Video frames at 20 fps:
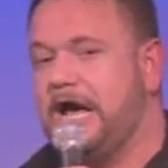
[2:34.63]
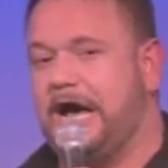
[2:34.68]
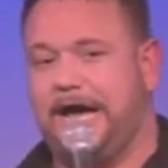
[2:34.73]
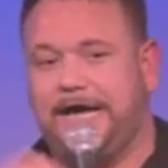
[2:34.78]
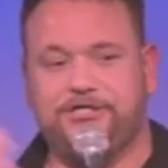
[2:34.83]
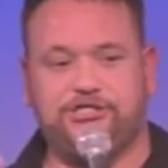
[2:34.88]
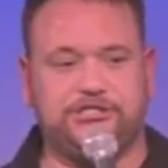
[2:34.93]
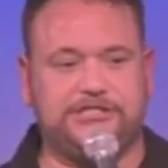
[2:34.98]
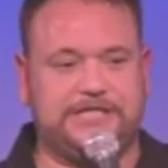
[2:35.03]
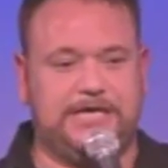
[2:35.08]

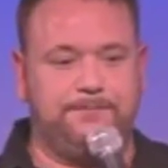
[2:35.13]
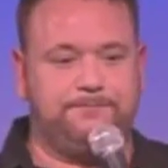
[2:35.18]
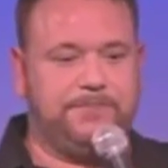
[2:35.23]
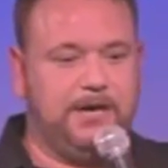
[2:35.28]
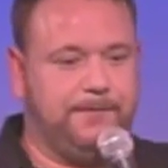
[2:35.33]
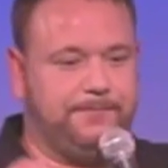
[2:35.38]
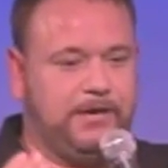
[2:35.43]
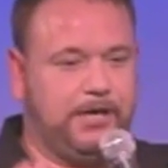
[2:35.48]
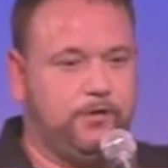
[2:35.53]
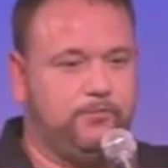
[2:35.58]
I just keep
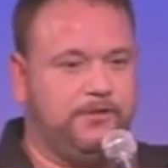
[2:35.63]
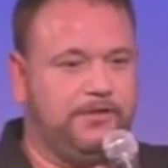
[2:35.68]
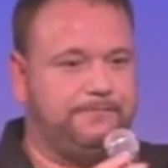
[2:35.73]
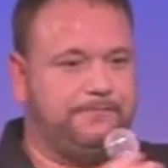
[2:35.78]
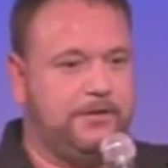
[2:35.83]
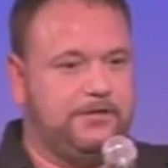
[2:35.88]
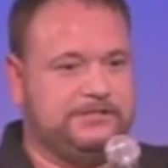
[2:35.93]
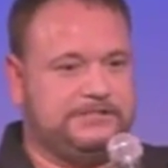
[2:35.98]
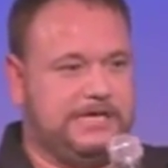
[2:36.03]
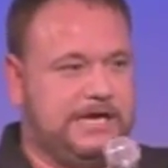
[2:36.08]
pumping her with
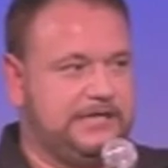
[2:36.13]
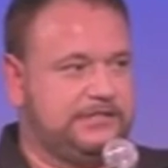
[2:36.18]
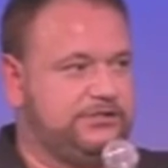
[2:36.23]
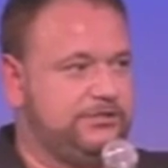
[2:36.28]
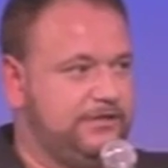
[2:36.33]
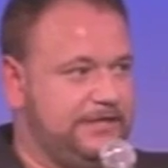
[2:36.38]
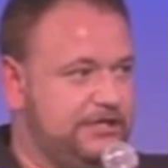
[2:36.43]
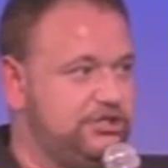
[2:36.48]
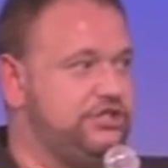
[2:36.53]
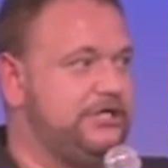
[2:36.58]
Botox
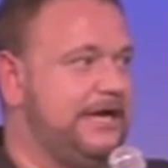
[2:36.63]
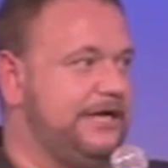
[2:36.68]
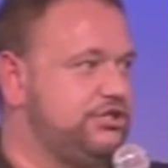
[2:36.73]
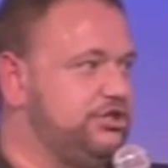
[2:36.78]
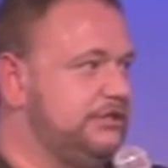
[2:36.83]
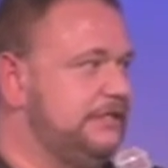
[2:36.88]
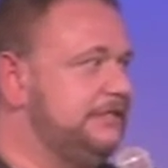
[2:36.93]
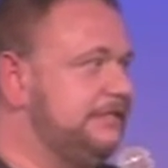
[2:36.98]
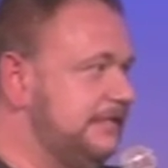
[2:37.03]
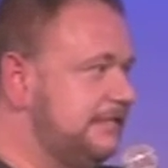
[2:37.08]
so that she
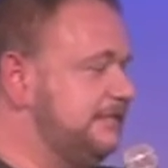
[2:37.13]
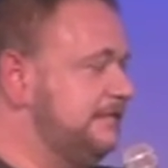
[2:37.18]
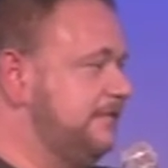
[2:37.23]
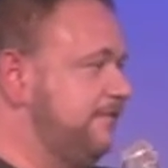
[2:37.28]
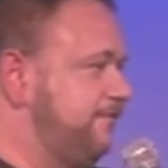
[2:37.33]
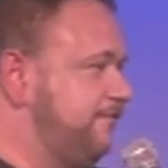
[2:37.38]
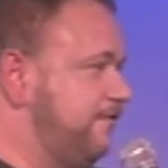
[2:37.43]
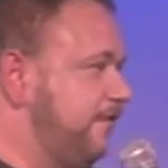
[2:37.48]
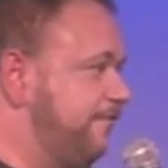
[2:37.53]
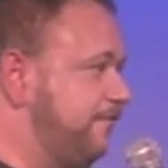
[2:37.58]
actually does
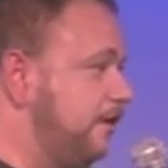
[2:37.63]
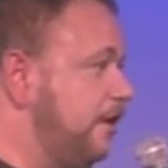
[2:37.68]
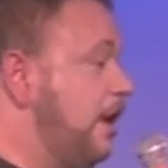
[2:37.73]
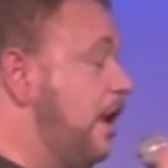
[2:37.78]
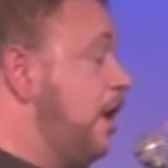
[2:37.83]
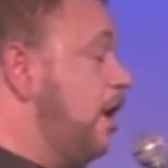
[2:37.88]
live forever.